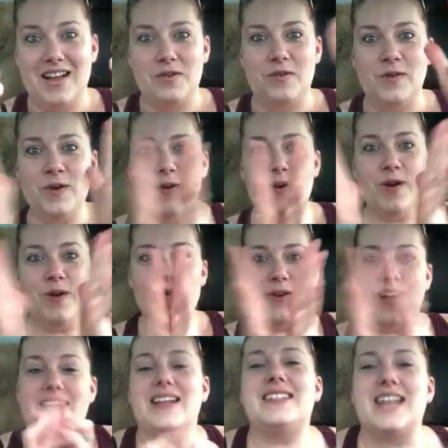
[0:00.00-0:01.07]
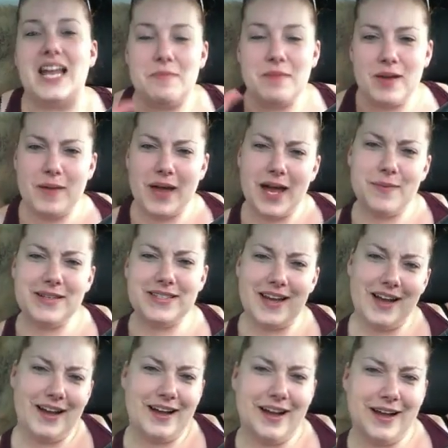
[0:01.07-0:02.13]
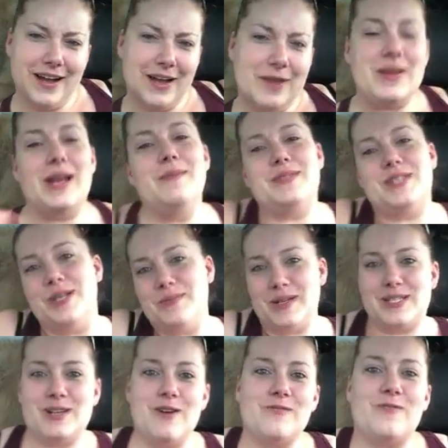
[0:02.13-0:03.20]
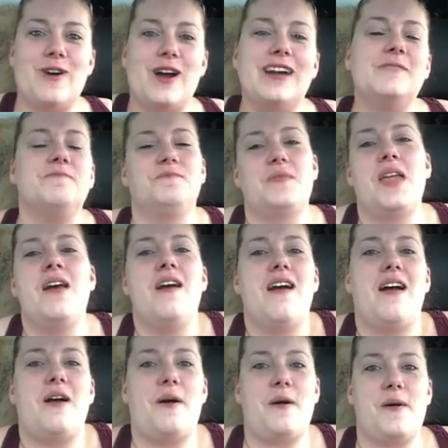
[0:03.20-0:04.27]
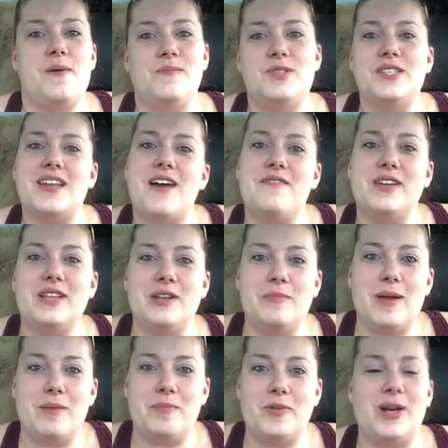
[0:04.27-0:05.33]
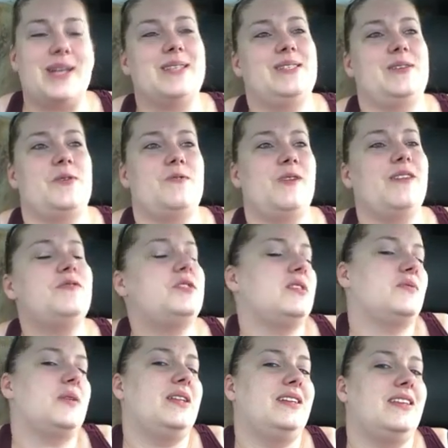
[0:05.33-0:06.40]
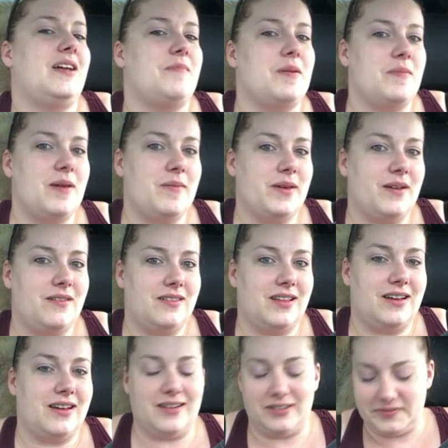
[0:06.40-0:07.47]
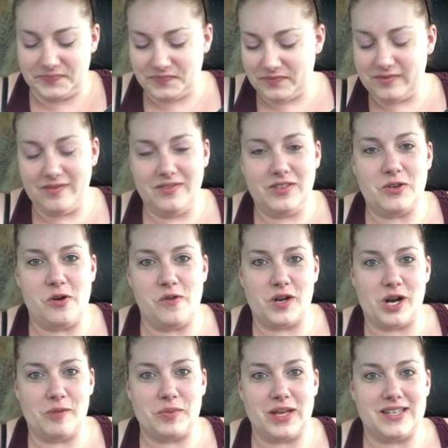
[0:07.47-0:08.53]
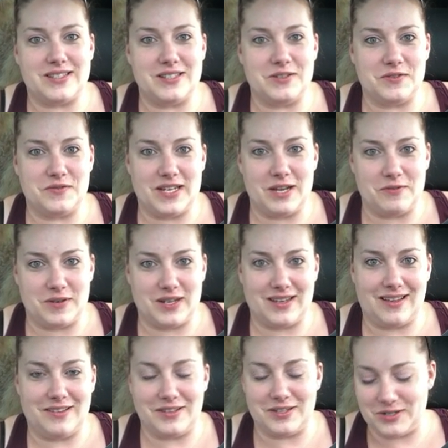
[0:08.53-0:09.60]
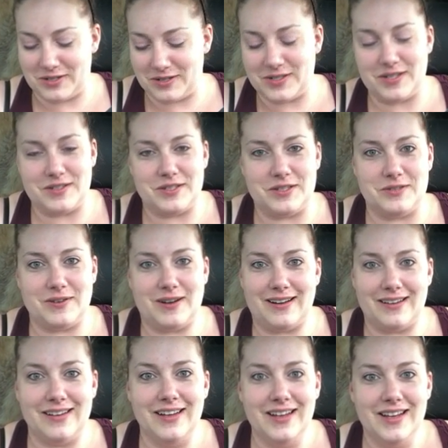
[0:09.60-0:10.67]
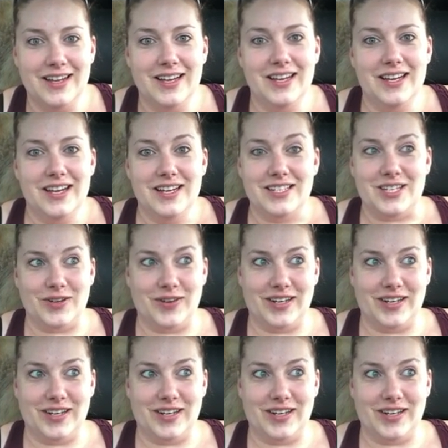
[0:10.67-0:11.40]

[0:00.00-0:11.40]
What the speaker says: woohoo! It's gonna be baby time, and I'm super stoked for her. She's having a little baby boy, so if she's willing to let me, maybe I'll go over to her place and do a video, and I'll introduce you to her